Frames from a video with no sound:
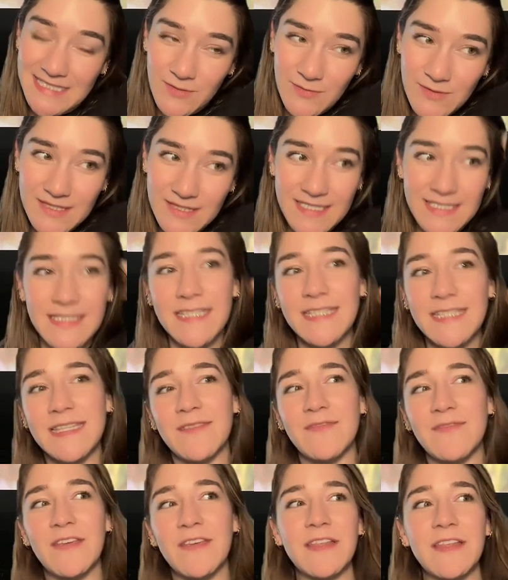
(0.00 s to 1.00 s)
deal with this,
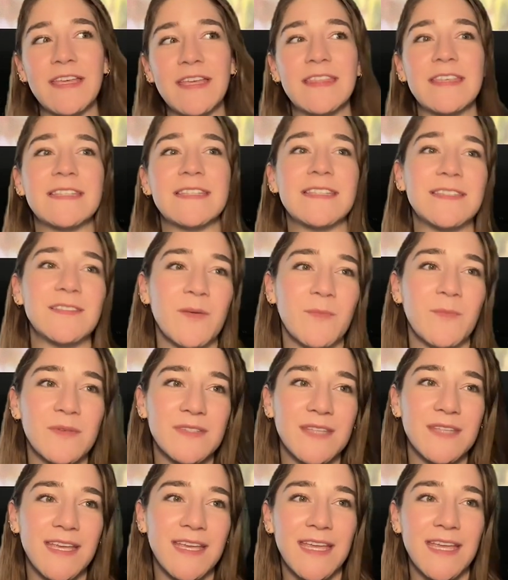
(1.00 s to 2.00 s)
because I feel like this is
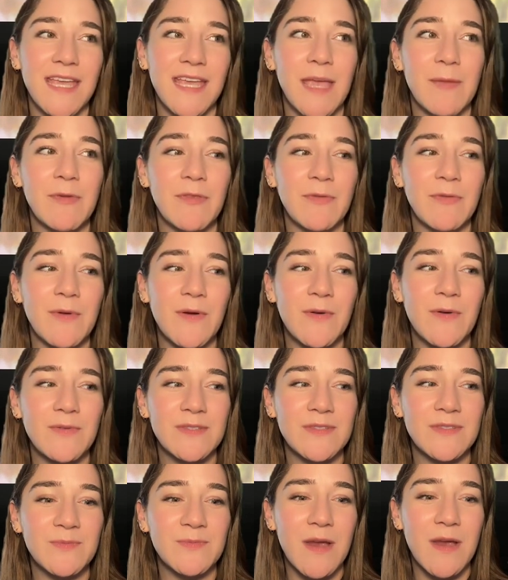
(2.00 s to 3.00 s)
almost like a Game of
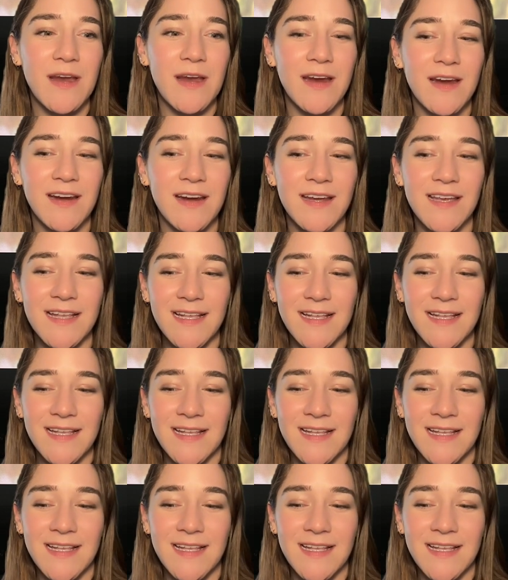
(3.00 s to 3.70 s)
Thrones where